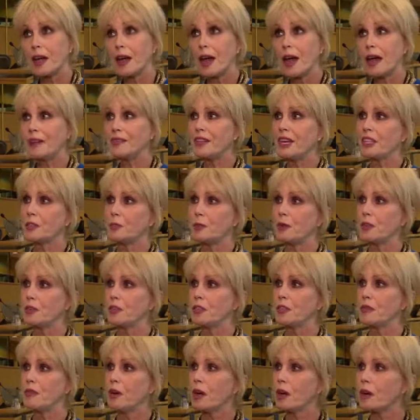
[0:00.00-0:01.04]
And that's
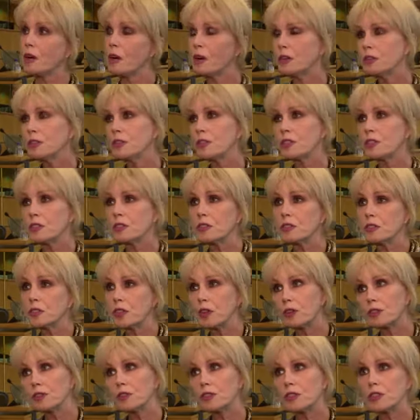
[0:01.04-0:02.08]
because of our constant
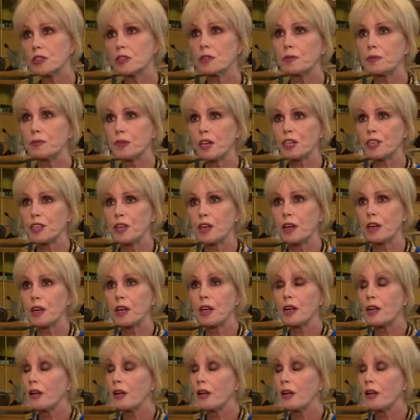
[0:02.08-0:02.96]
pressure.